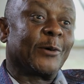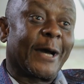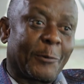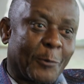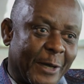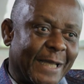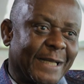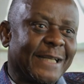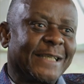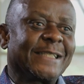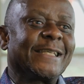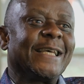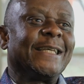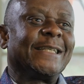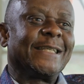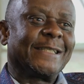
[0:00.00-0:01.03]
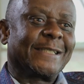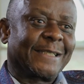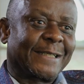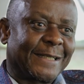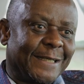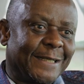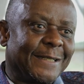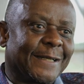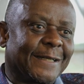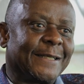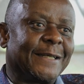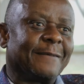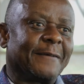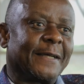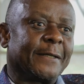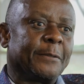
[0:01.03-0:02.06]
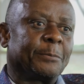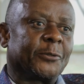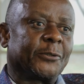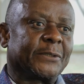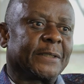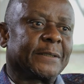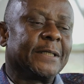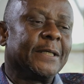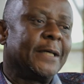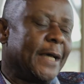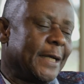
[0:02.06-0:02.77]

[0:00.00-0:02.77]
Awareness, it is really, really very important.